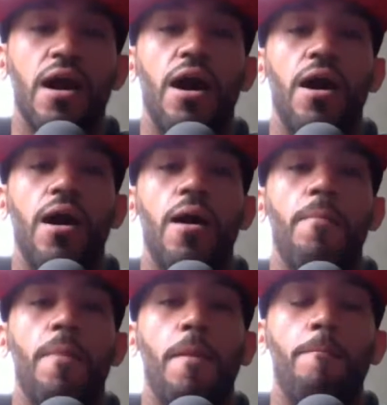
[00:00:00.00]

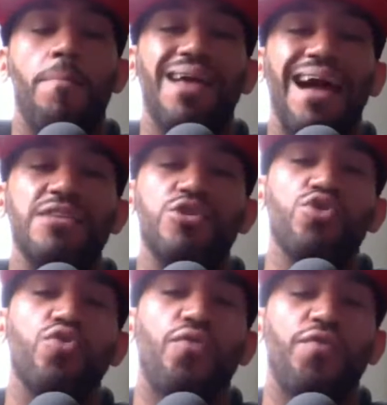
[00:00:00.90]
But I
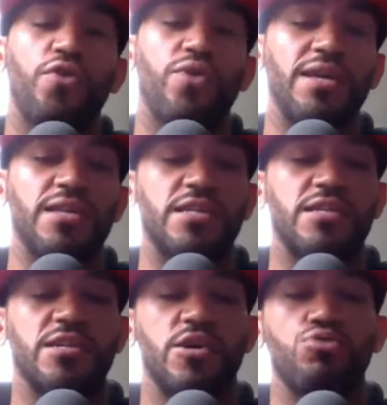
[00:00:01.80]
do feel he needs
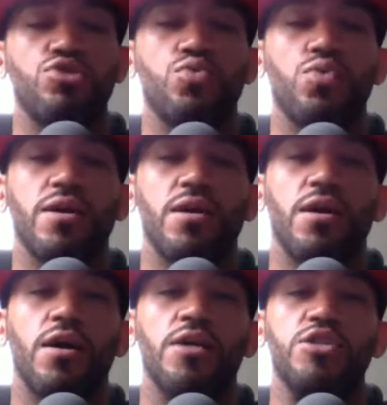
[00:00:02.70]
to go to
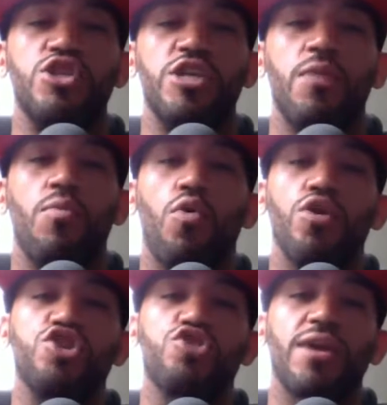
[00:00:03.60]
a gym or
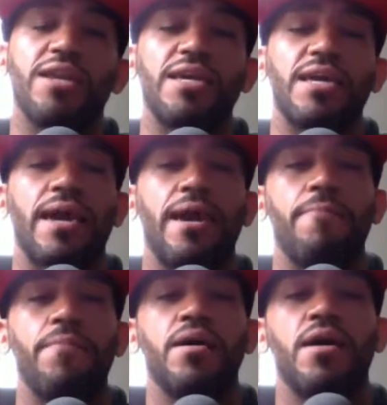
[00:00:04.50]
a training
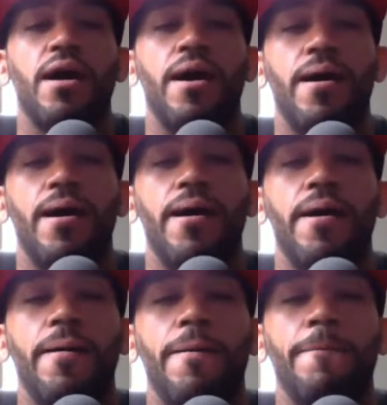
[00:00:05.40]
camp
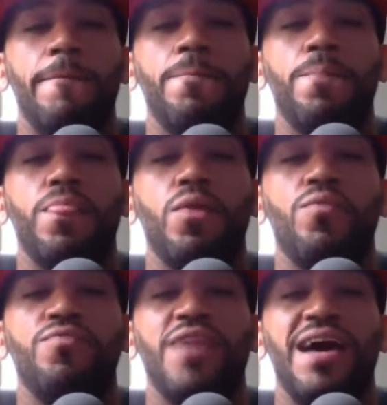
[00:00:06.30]
um,
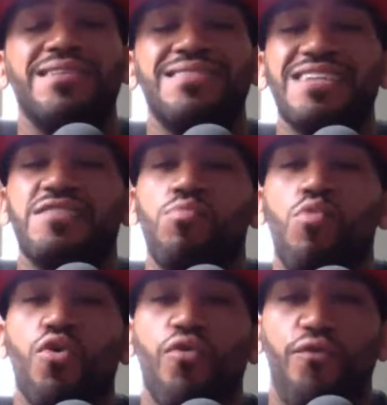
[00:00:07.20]
that's
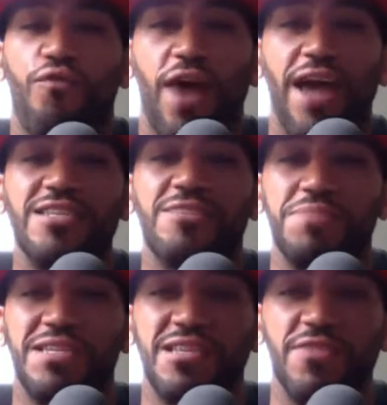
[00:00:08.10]
more fight
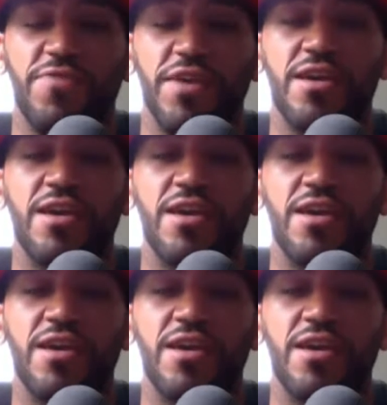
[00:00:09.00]
specific.